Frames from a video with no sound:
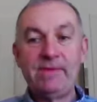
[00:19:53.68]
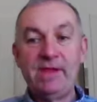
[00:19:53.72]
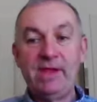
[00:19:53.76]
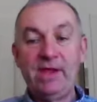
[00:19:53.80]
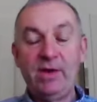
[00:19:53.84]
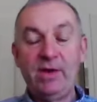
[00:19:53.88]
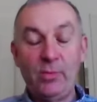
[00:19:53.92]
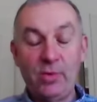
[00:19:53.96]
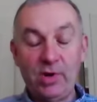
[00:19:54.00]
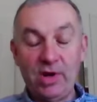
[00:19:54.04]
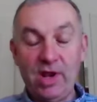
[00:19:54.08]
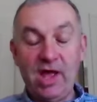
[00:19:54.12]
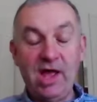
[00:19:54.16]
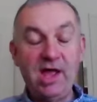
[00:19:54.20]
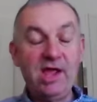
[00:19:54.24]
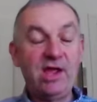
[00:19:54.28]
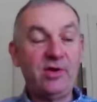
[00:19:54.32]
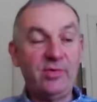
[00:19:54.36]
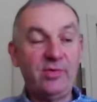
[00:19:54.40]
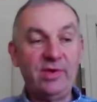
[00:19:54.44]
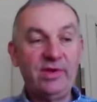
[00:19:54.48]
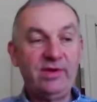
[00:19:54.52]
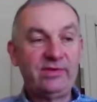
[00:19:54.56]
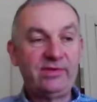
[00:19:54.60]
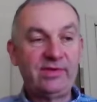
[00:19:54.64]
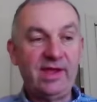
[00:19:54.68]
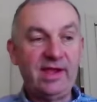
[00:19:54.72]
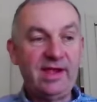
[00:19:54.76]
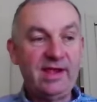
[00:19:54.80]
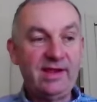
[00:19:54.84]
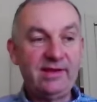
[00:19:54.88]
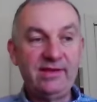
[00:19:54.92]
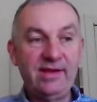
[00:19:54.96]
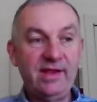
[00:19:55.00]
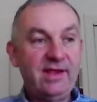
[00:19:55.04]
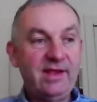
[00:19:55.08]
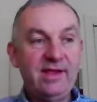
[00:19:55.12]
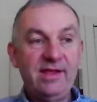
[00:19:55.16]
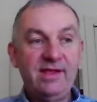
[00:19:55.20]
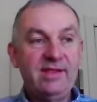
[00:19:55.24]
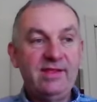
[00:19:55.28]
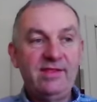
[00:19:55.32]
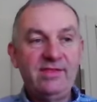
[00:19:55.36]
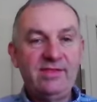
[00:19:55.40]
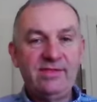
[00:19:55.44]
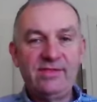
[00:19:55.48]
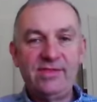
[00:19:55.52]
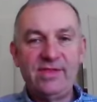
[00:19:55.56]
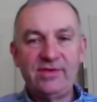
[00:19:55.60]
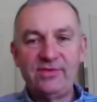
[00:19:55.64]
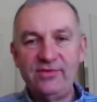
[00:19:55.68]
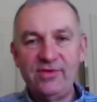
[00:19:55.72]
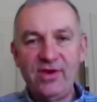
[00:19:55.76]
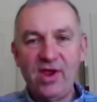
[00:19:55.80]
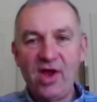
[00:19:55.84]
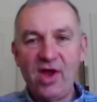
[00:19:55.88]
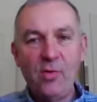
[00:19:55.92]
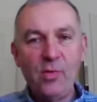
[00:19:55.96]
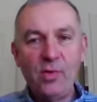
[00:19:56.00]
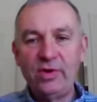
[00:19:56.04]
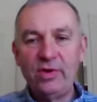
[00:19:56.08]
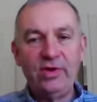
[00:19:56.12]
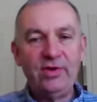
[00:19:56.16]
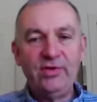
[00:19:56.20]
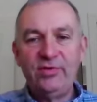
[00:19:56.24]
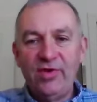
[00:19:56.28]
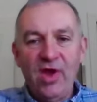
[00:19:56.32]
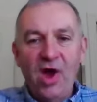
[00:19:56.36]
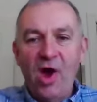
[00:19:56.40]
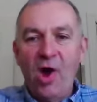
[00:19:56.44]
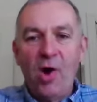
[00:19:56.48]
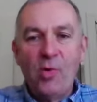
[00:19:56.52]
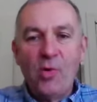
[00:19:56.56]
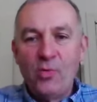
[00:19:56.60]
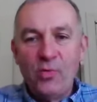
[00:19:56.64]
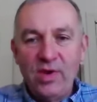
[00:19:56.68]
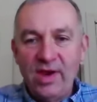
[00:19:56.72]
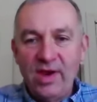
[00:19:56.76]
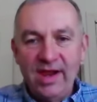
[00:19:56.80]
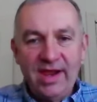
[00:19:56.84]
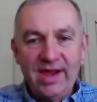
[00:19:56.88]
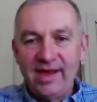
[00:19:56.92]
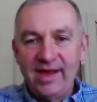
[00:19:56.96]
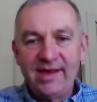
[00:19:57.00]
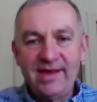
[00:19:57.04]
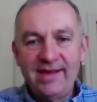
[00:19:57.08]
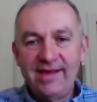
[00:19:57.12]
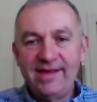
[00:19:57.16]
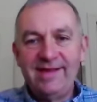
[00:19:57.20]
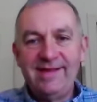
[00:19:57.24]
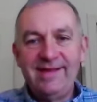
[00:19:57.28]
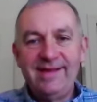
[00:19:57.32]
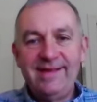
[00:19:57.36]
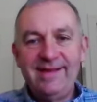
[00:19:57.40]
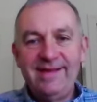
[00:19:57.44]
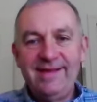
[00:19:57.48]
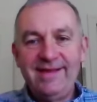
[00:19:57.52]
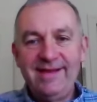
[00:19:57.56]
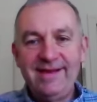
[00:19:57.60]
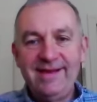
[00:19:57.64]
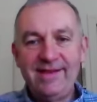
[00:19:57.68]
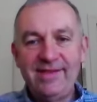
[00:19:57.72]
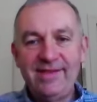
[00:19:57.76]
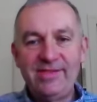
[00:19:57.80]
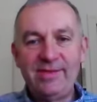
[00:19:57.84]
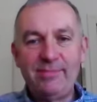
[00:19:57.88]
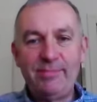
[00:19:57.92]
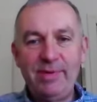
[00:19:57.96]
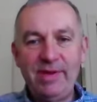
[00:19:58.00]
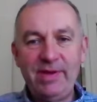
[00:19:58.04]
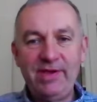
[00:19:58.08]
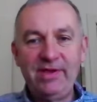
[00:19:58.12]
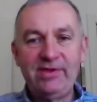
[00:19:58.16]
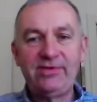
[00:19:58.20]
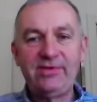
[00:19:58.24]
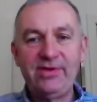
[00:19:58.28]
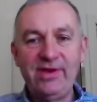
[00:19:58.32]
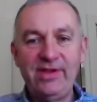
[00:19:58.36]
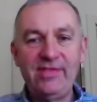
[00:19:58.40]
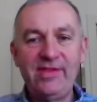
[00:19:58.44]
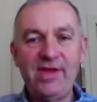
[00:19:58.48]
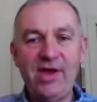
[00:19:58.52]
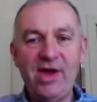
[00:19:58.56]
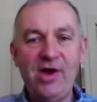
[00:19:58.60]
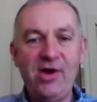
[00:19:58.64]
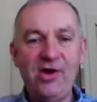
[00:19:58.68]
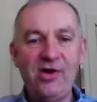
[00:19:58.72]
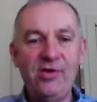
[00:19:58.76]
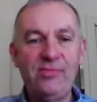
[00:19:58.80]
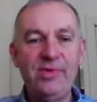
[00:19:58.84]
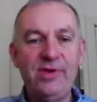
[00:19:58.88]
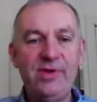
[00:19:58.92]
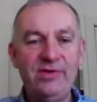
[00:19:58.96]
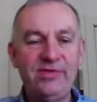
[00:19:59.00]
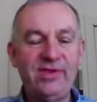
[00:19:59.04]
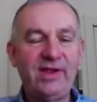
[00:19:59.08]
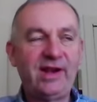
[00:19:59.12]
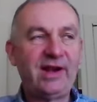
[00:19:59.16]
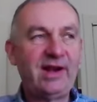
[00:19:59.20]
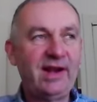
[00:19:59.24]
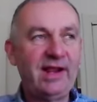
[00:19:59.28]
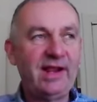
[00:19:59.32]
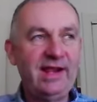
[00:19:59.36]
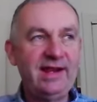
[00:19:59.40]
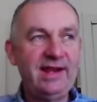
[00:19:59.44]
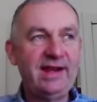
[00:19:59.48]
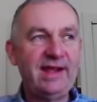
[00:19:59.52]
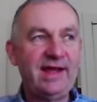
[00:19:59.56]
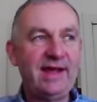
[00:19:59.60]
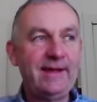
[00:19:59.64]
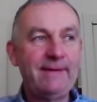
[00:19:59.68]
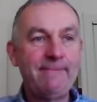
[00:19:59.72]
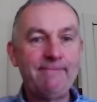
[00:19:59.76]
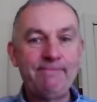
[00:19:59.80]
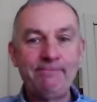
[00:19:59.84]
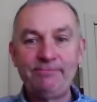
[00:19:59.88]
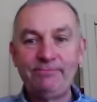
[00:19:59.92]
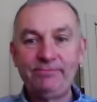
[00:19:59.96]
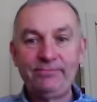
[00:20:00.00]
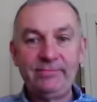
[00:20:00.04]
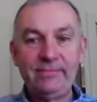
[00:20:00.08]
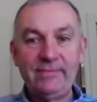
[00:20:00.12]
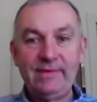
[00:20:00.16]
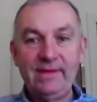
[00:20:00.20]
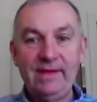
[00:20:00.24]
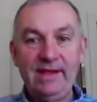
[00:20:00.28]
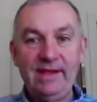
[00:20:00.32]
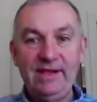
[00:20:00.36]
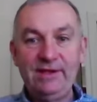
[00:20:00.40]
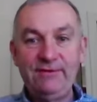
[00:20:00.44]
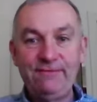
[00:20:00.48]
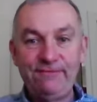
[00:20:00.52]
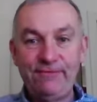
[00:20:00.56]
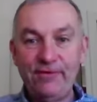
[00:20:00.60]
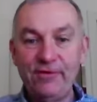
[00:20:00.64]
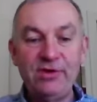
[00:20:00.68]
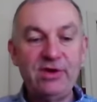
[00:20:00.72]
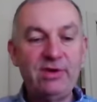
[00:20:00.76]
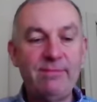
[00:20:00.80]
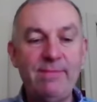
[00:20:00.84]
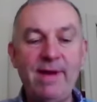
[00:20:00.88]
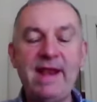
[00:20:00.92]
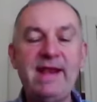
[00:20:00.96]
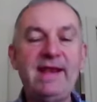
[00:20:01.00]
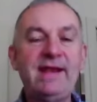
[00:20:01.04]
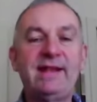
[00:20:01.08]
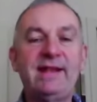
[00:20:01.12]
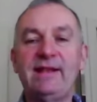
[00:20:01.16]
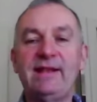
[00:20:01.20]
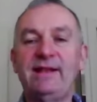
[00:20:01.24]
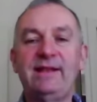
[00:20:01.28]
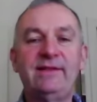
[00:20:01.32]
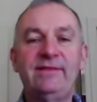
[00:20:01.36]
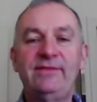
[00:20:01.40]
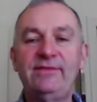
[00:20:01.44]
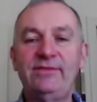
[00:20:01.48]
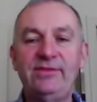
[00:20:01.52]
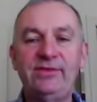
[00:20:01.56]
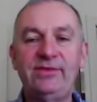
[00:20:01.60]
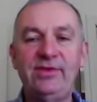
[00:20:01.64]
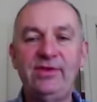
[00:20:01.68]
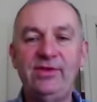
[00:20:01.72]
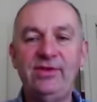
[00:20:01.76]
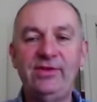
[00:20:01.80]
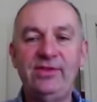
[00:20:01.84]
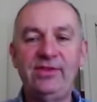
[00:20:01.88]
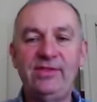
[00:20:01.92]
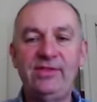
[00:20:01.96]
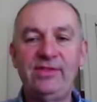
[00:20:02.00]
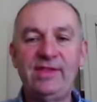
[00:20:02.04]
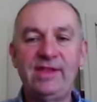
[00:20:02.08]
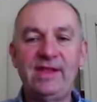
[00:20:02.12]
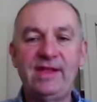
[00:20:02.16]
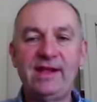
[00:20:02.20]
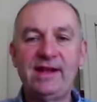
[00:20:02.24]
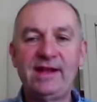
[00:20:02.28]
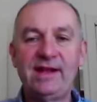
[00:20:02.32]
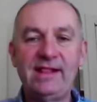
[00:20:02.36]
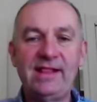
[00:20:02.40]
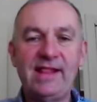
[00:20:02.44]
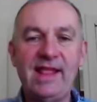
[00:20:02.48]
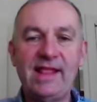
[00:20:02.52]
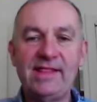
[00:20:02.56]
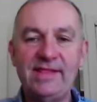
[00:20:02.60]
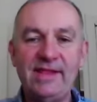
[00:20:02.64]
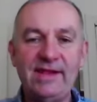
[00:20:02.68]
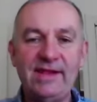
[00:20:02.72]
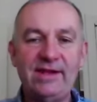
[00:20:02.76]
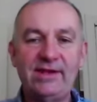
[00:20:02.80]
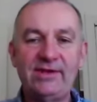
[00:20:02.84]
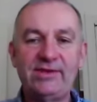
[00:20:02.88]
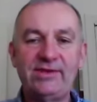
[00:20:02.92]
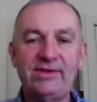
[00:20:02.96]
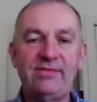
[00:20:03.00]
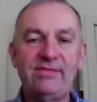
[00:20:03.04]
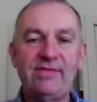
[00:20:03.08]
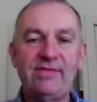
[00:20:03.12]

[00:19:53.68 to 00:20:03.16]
And what I always say is, there's no one who's onlyer. The person in the home who's the cleaner is fundamental to the cleanliness of